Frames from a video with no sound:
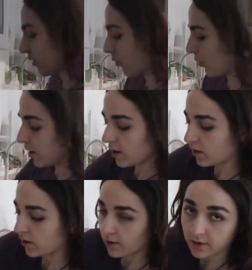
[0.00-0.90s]

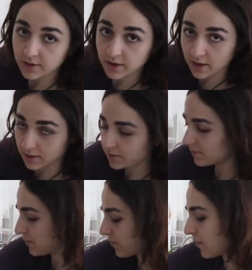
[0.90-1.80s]
We are
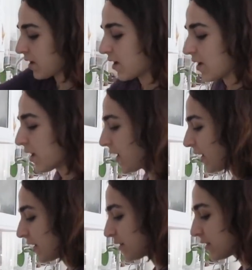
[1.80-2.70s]
done.
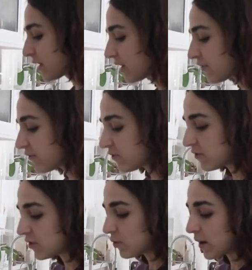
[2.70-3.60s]
And
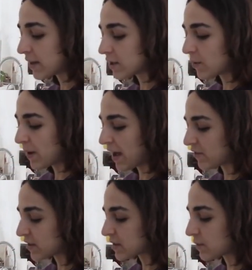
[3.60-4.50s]
if you end up
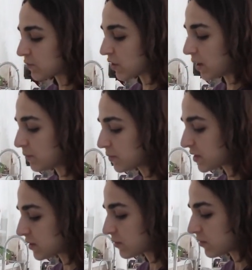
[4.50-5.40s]
having some
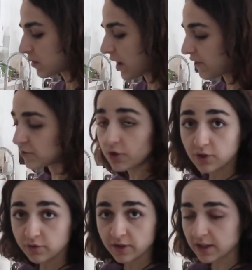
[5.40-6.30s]
lumps after
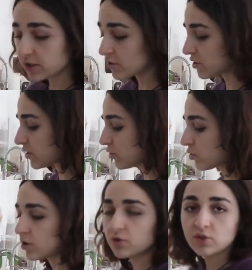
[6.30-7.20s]
you finished, you
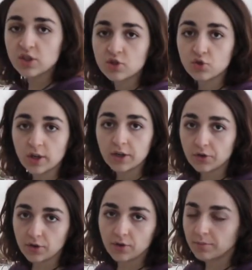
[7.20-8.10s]
could use a
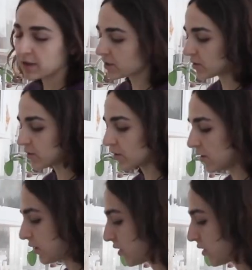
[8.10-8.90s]
strainer or a mixer